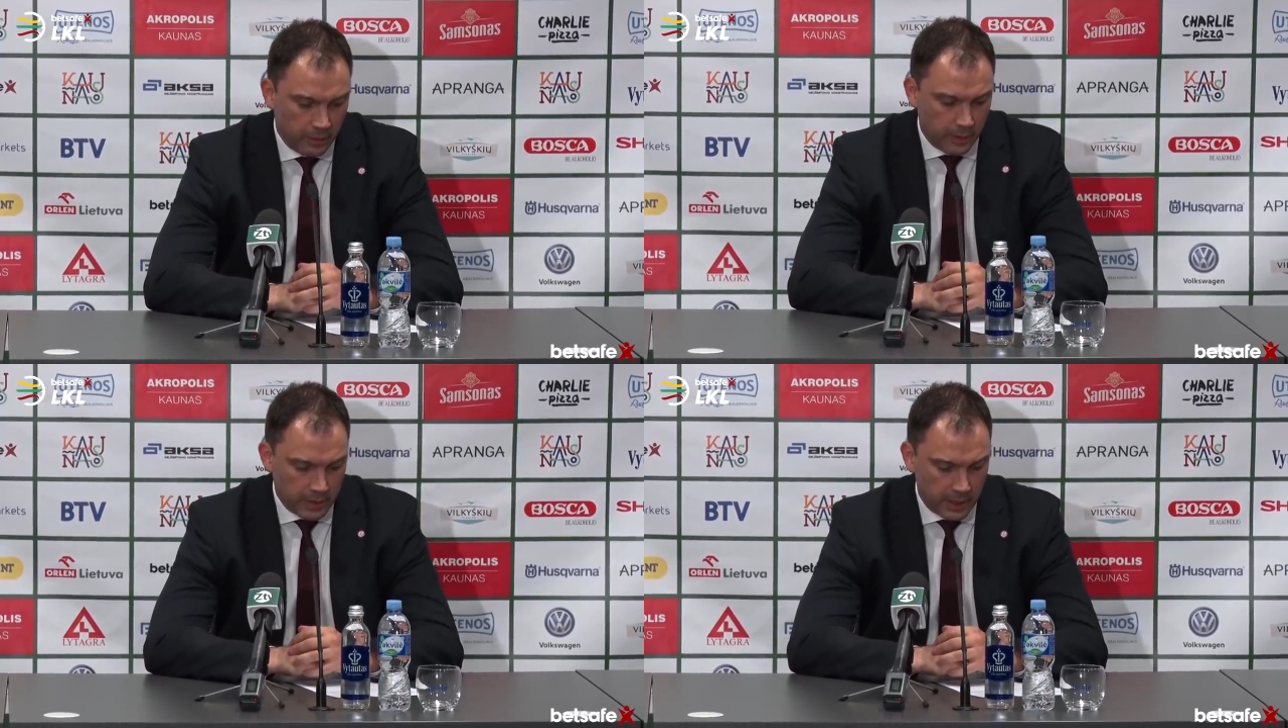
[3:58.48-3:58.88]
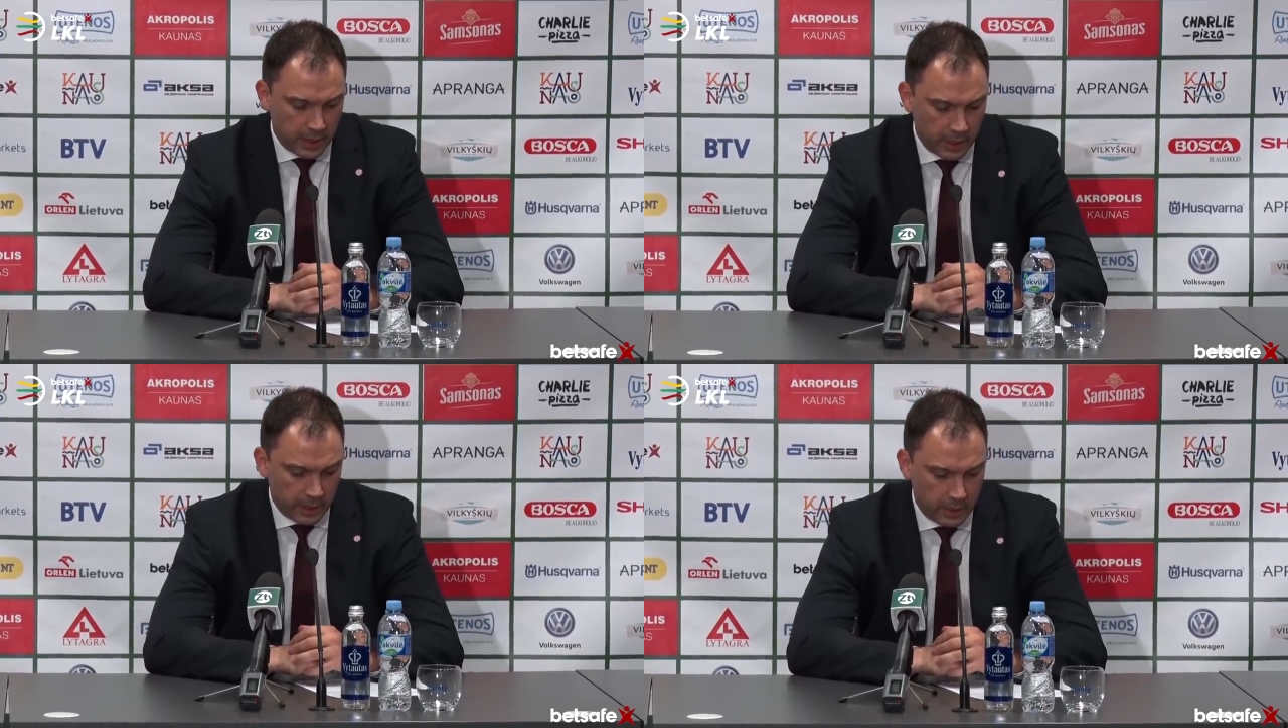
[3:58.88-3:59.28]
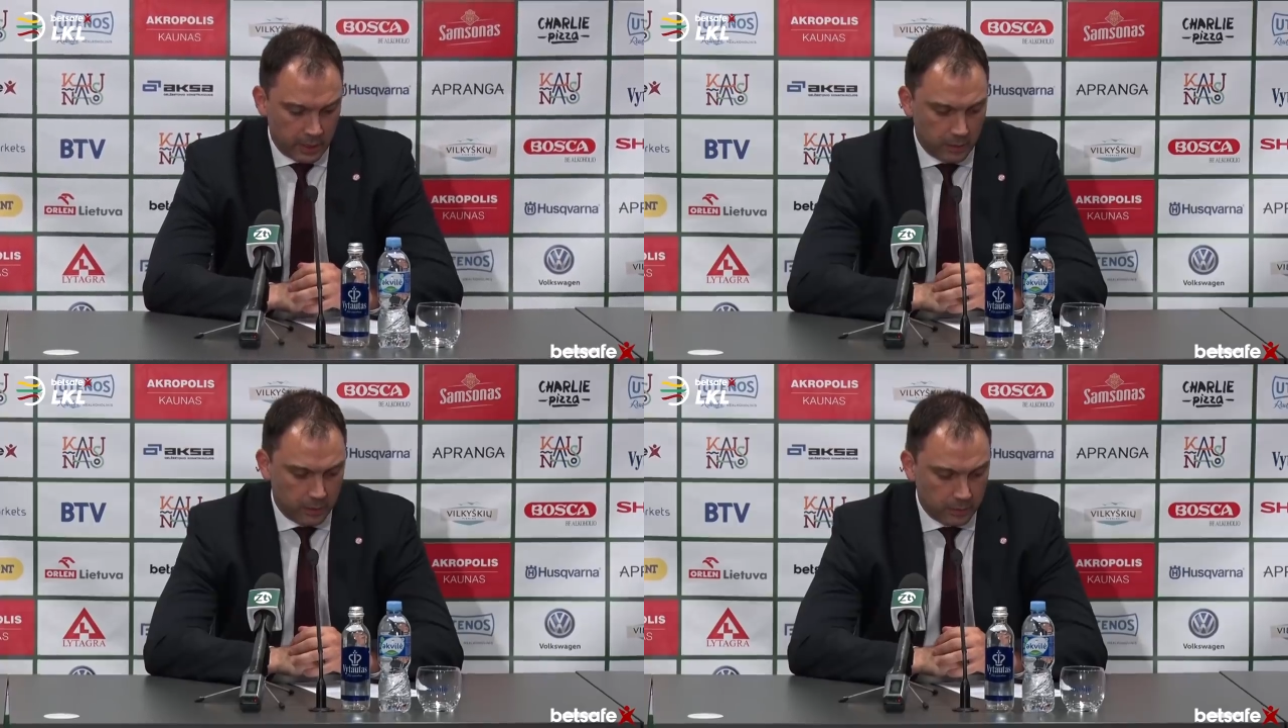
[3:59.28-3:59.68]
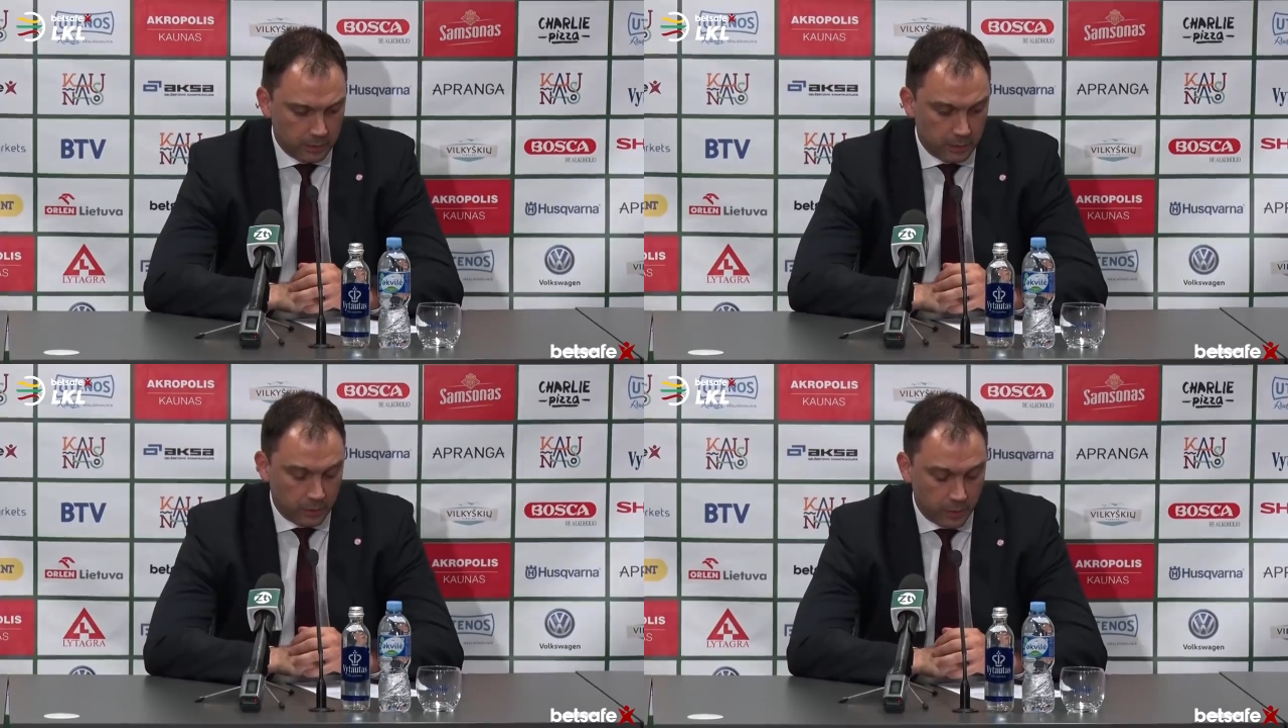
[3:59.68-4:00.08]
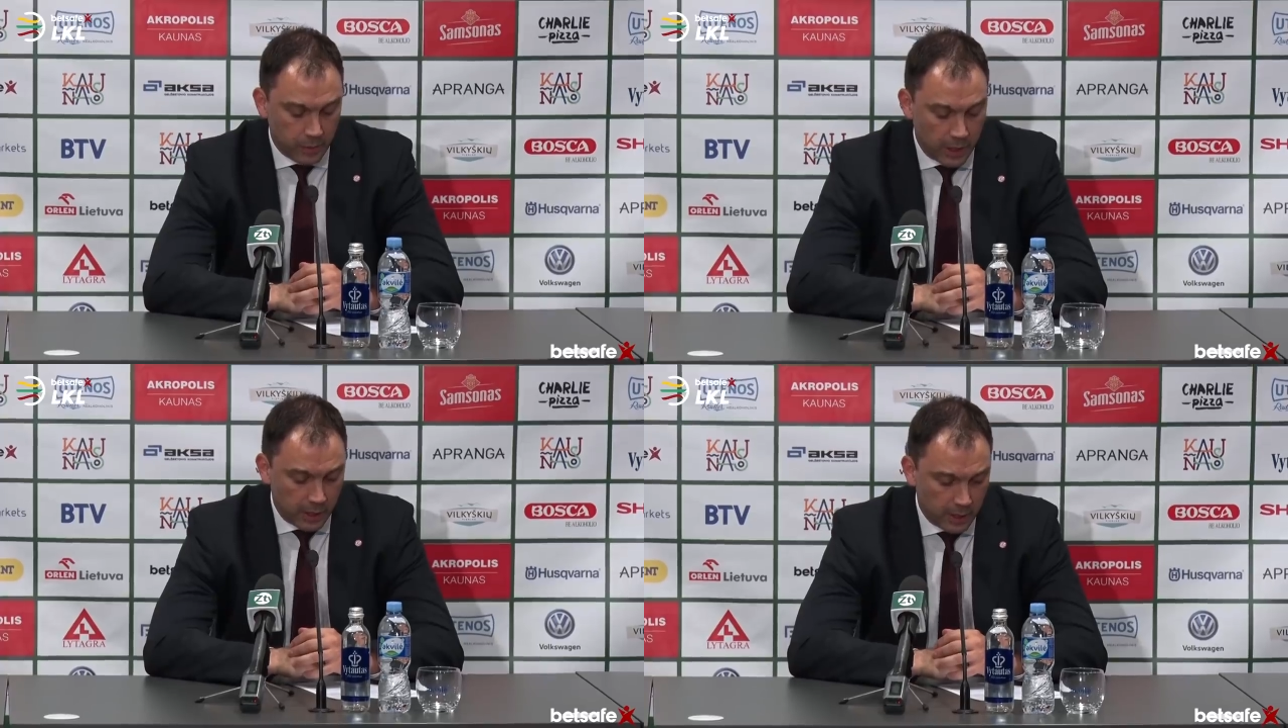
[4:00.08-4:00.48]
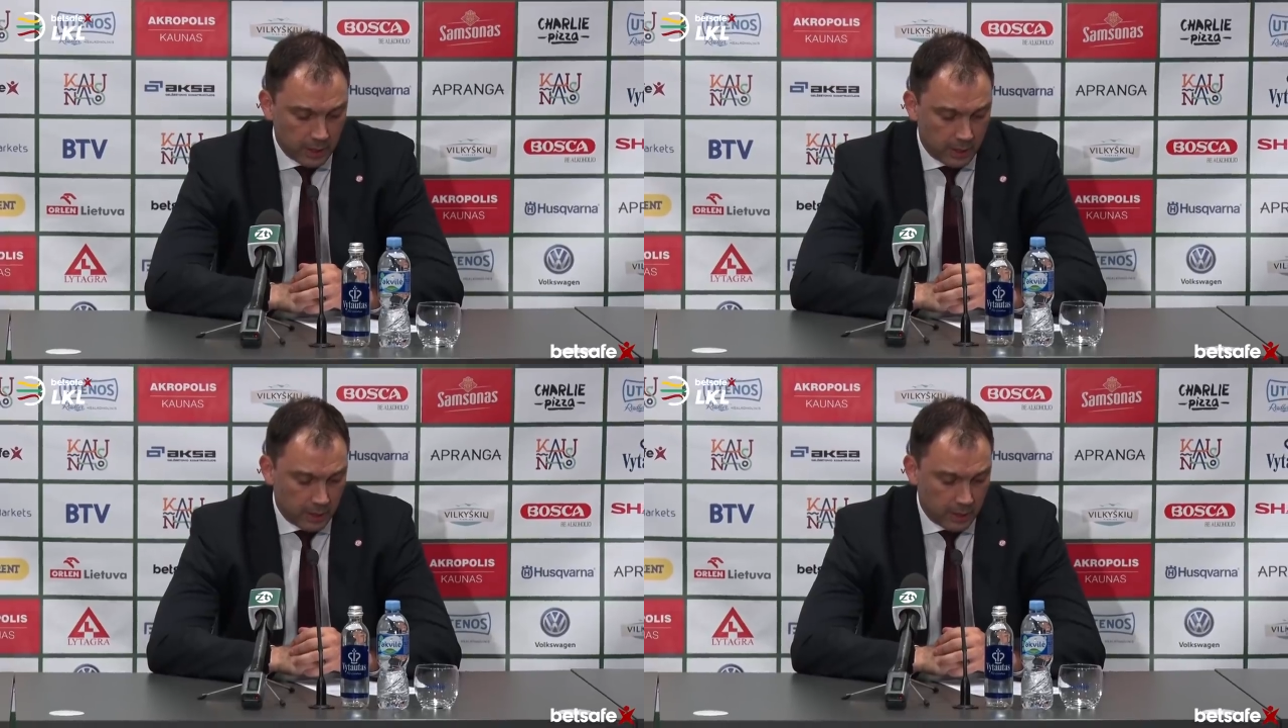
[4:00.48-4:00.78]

physicality of Žalgiris